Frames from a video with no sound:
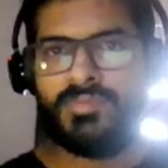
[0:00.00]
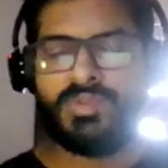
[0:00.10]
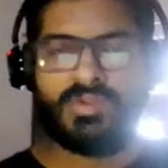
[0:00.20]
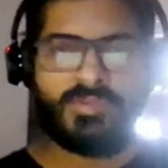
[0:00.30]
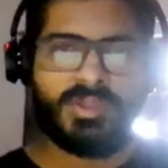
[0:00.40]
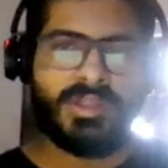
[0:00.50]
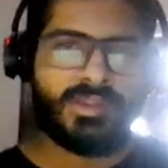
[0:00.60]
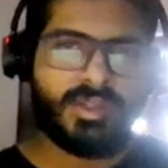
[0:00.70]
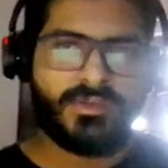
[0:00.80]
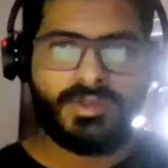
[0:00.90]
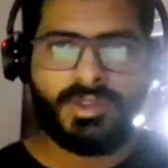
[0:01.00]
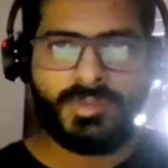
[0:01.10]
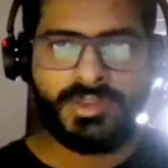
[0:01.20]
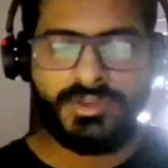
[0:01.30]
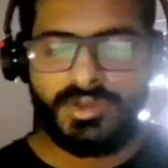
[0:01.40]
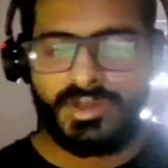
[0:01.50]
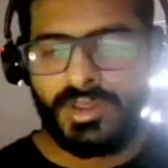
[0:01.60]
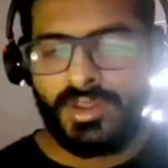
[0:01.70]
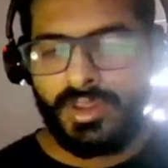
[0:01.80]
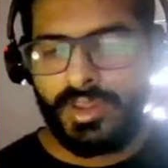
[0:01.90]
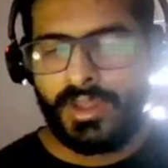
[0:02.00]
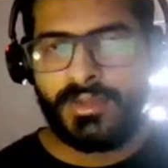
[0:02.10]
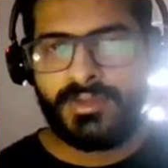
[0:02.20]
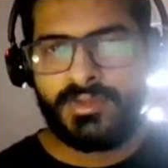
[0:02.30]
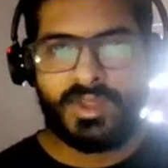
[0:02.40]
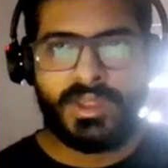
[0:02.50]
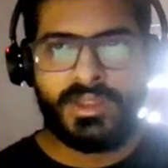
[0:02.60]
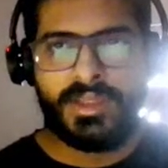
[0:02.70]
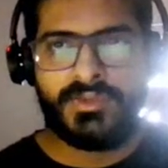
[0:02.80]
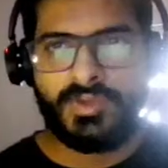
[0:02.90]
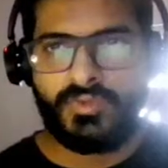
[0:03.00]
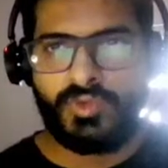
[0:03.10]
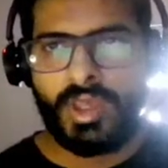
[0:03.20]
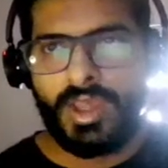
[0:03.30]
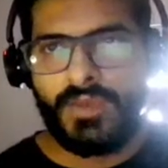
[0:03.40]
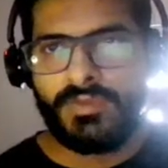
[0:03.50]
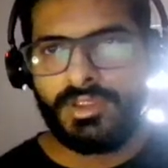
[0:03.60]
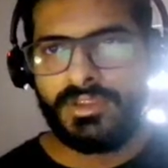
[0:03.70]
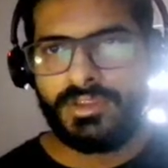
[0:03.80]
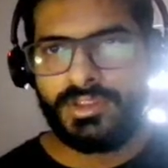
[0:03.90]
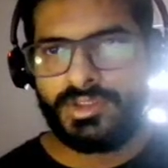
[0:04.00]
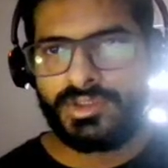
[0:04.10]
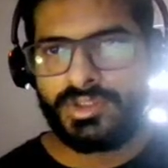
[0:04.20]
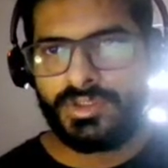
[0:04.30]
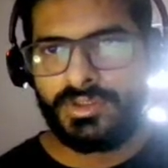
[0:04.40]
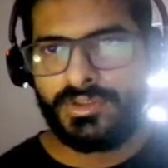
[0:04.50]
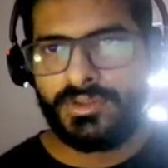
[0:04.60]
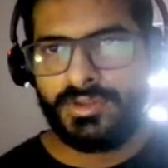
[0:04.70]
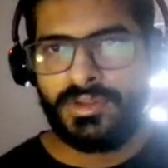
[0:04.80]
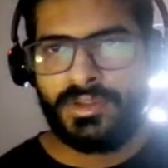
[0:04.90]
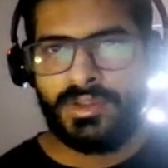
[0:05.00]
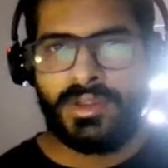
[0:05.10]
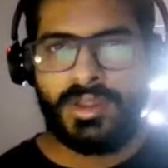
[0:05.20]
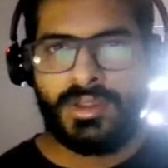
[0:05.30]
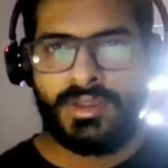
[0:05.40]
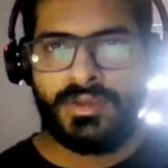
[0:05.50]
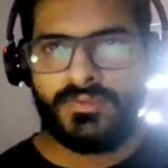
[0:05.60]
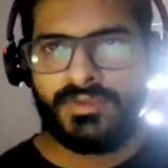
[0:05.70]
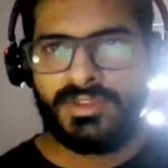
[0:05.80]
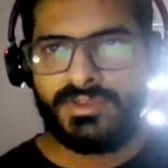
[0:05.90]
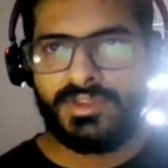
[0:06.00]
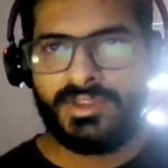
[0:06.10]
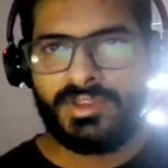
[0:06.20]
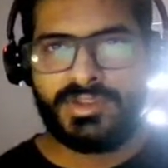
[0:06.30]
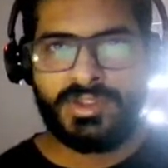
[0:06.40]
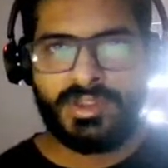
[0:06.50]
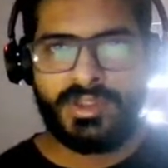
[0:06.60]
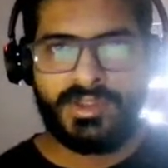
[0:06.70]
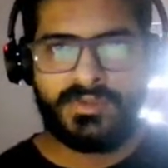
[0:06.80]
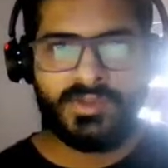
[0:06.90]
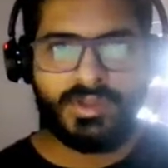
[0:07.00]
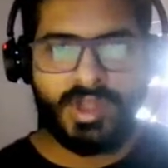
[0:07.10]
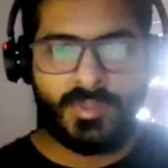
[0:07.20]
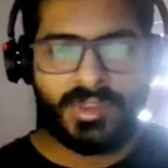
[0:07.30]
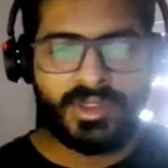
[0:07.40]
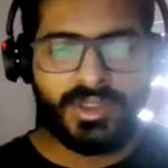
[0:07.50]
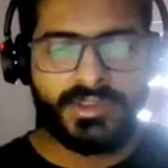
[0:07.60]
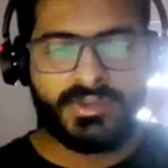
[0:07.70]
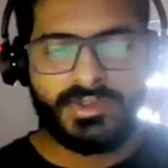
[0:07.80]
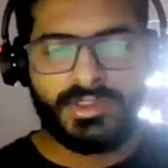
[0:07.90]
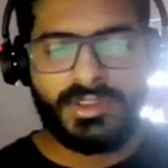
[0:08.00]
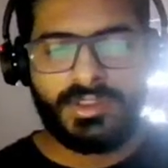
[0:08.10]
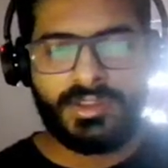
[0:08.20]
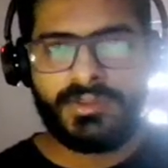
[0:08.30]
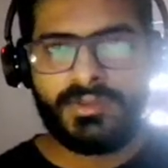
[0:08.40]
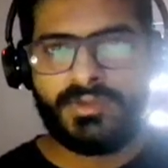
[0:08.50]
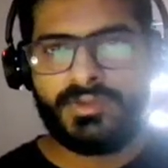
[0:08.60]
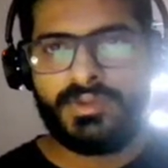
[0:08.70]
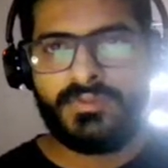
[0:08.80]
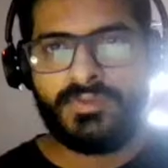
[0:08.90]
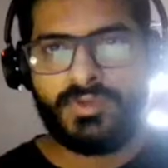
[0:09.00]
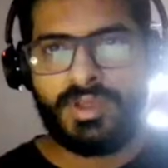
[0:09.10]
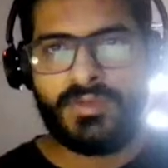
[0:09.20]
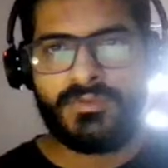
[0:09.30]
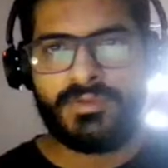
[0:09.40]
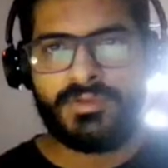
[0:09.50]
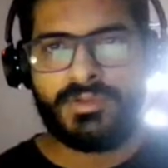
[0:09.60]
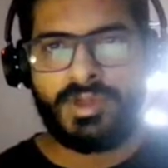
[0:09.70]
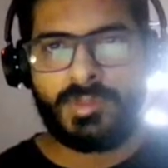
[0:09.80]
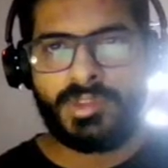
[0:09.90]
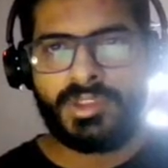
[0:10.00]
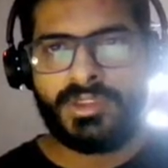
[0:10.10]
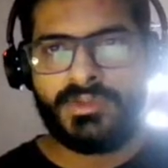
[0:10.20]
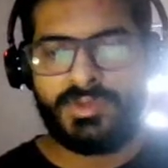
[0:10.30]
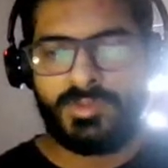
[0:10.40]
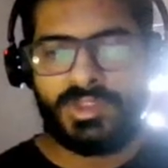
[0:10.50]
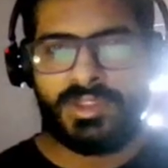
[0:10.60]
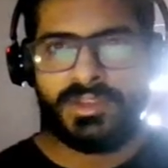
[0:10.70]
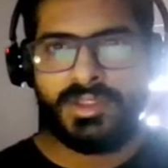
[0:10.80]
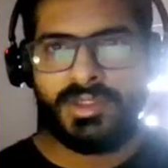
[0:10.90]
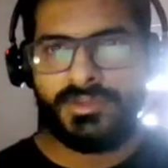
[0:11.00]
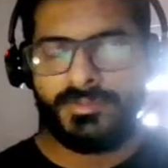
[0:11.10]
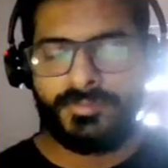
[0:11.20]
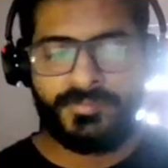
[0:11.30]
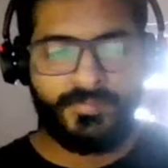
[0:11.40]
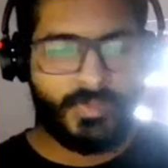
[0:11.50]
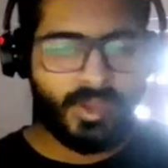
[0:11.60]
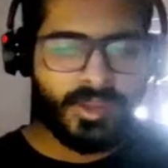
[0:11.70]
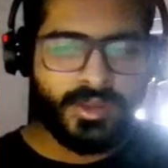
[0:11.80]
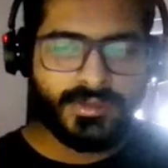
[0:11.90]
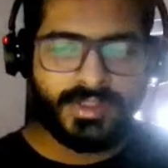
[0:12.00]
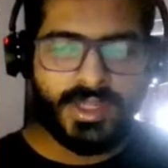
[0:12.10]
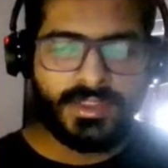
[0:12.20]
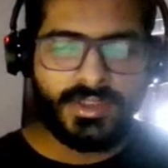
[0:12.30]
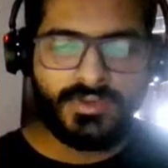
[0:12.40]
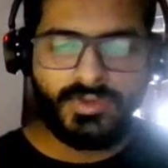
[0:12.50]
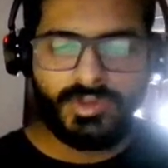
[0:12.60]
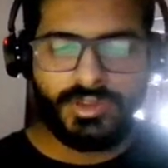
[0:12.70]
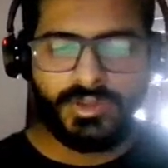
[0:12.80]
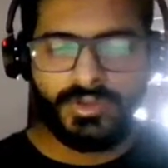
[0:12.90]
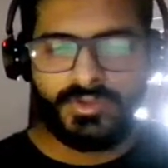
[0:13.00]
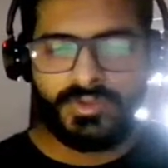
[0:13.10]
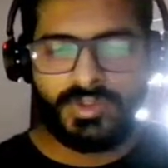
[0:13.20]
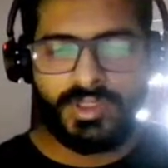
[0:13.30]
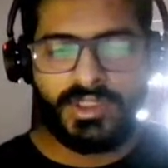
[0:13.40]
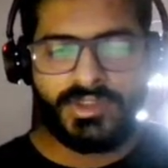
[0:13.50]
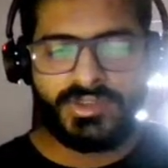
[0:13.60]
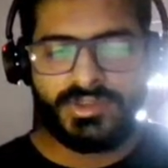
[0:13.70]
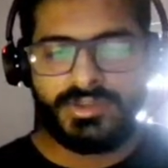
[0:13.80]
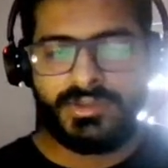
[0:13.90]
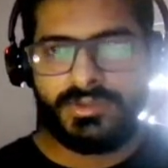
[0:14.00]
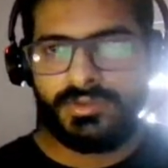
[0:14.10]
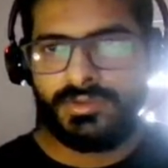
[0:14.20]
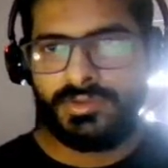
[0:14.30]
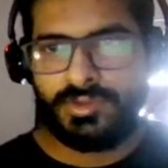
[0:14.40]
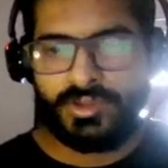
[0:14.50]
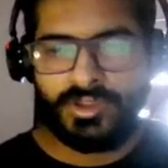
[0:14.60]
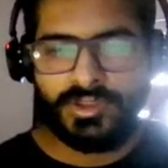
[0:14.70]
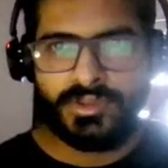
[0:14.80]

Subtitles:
Something like that will happen. And in the second case, if you have an integer, and if this integer is a wrapper class, in case if you have a wrapper class, something like that, in that case you can use collection dot